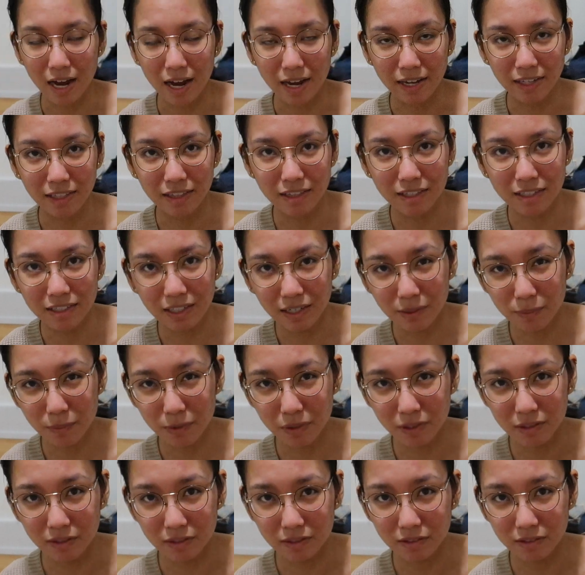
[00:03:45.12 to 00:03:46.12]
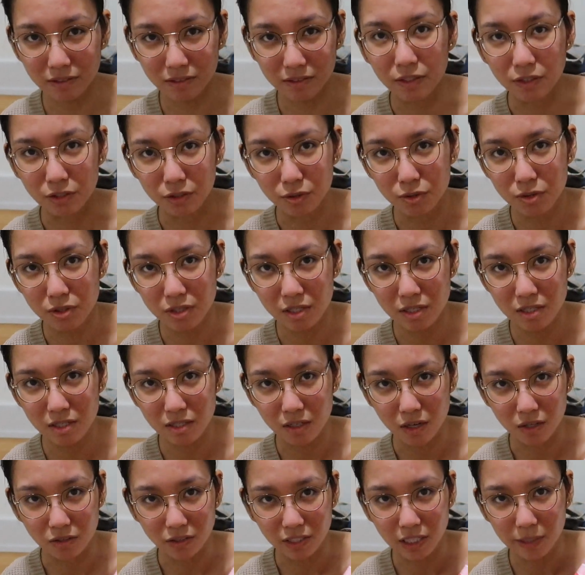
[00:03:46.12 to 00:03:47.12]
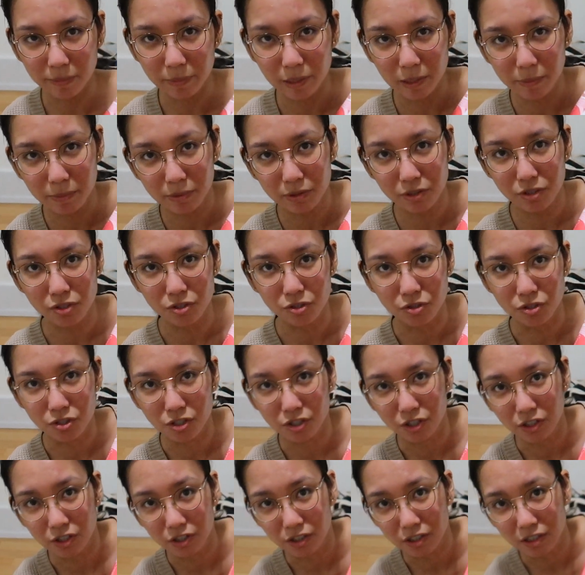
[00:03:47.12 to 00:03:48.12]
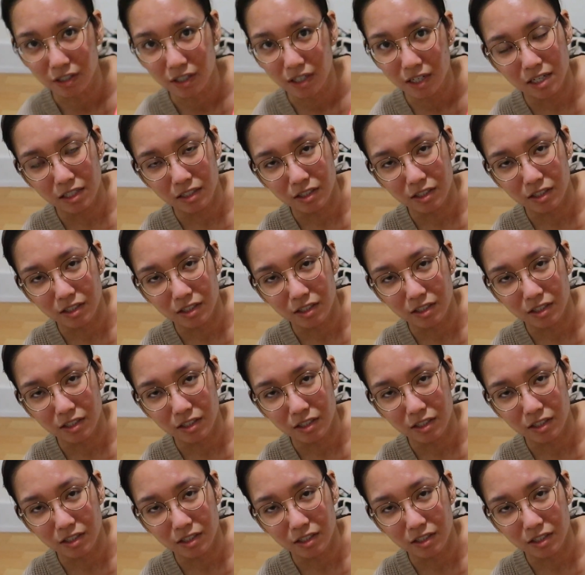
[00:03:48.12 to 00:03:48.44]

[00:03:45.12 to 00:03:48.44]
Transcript: I think I want to use this contact paper to turn